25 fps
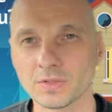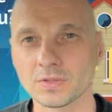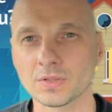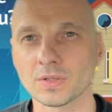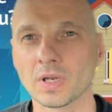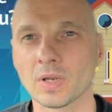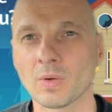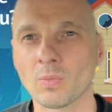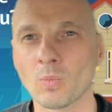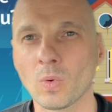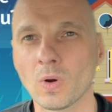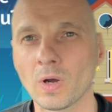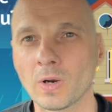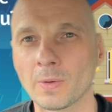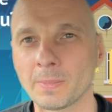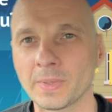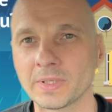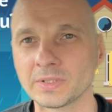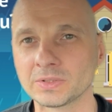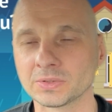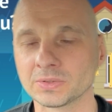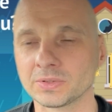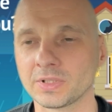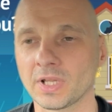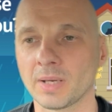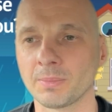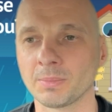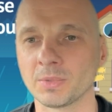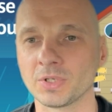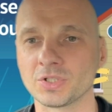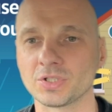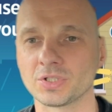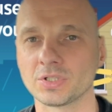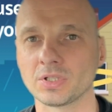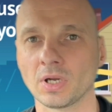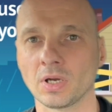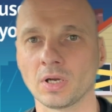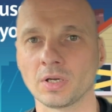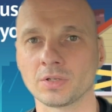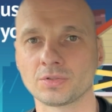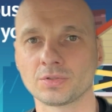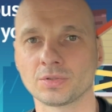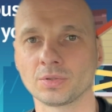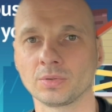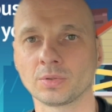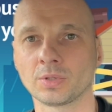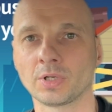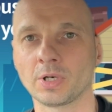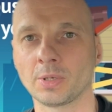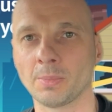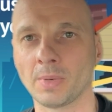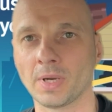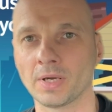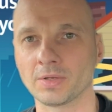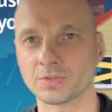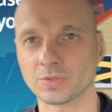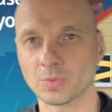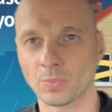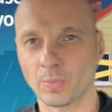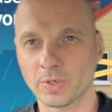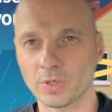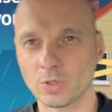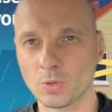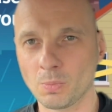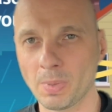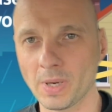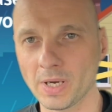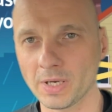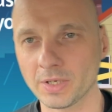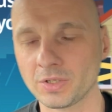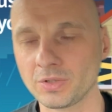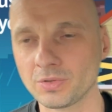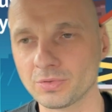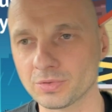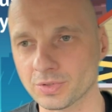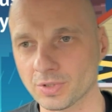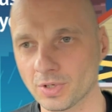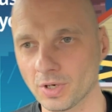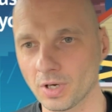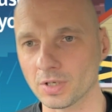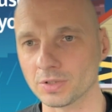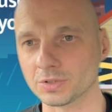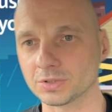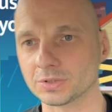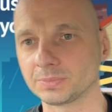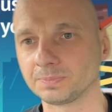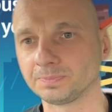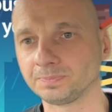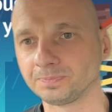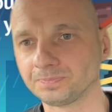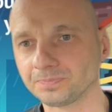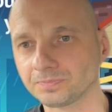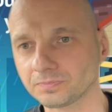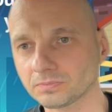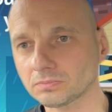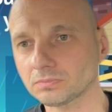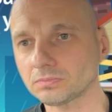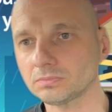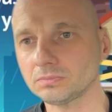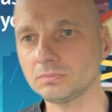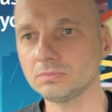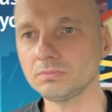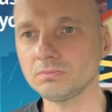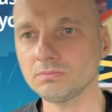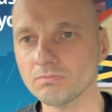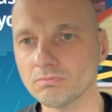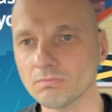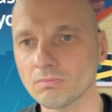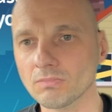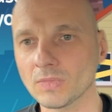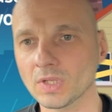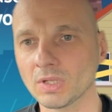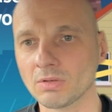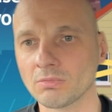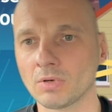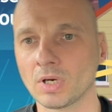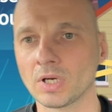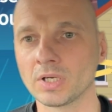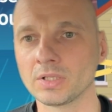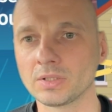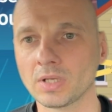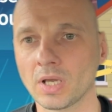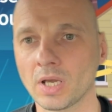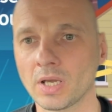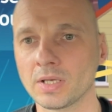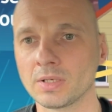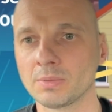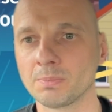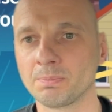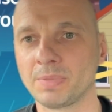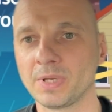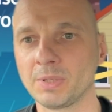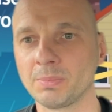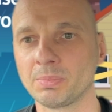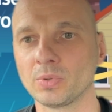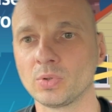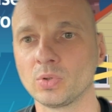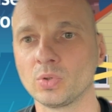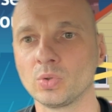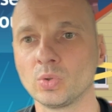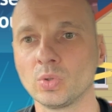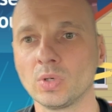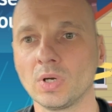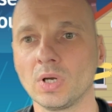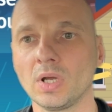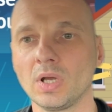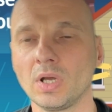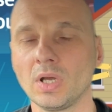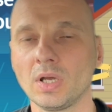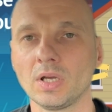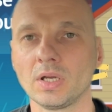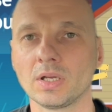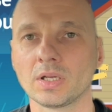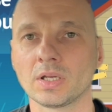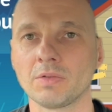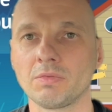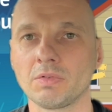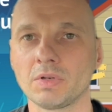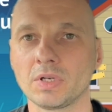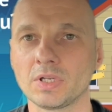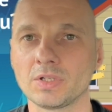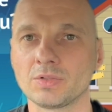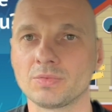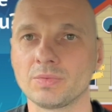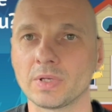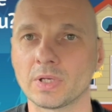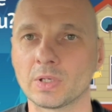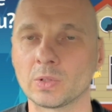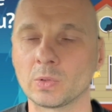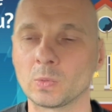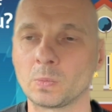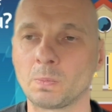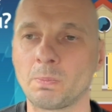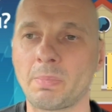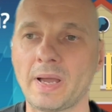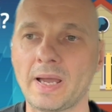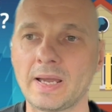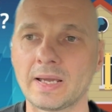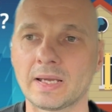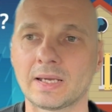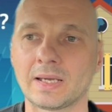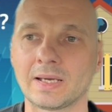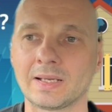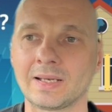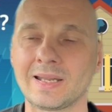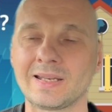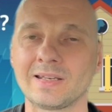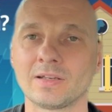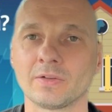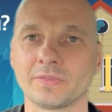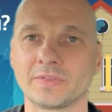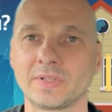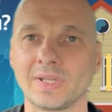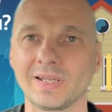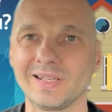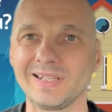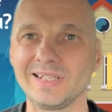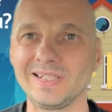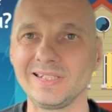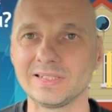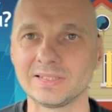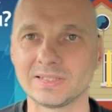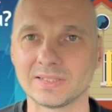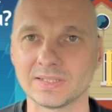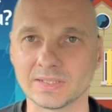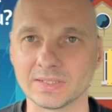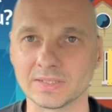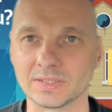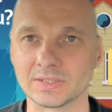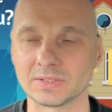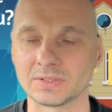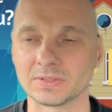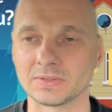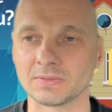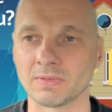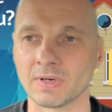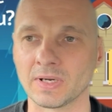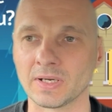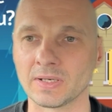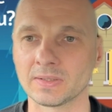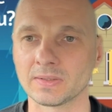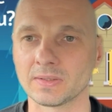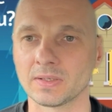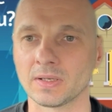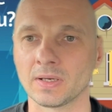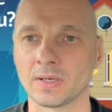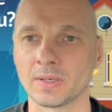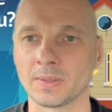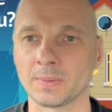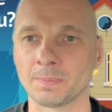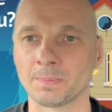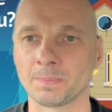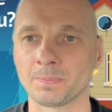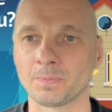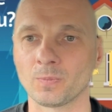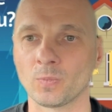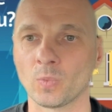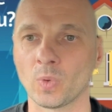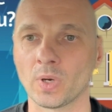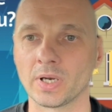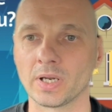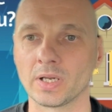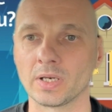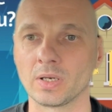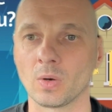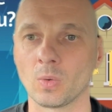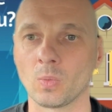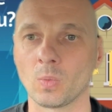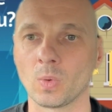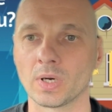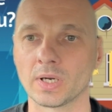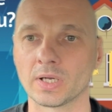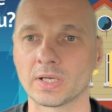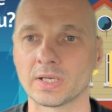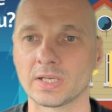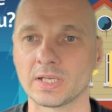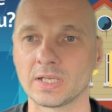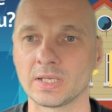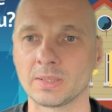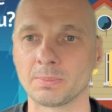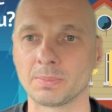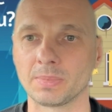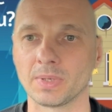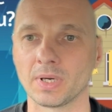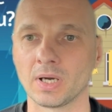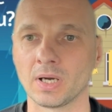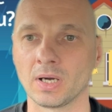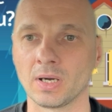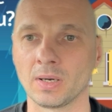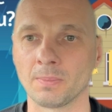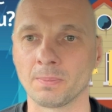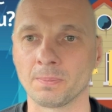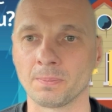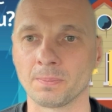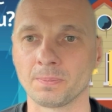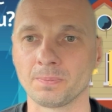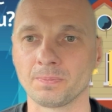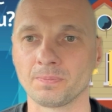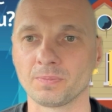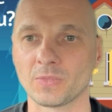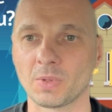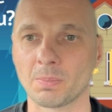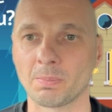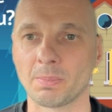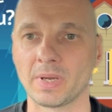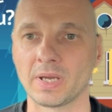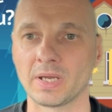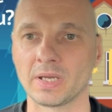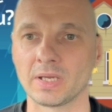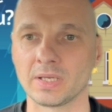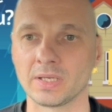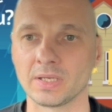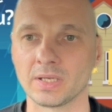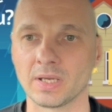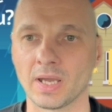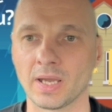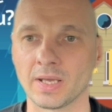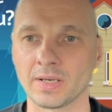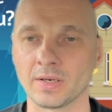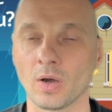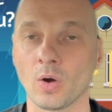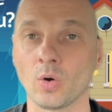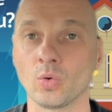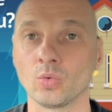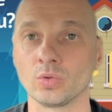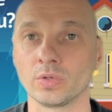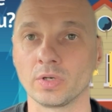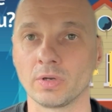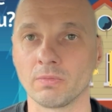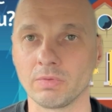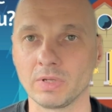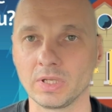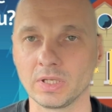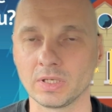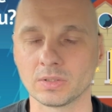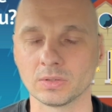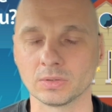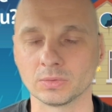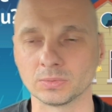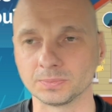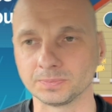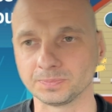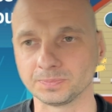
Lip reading: environmental damage I'm talking about. So when you buy used cars, right, and people giving these vehicles back at the end of the leases, right, where they don't want to keep pay and own the vehicle,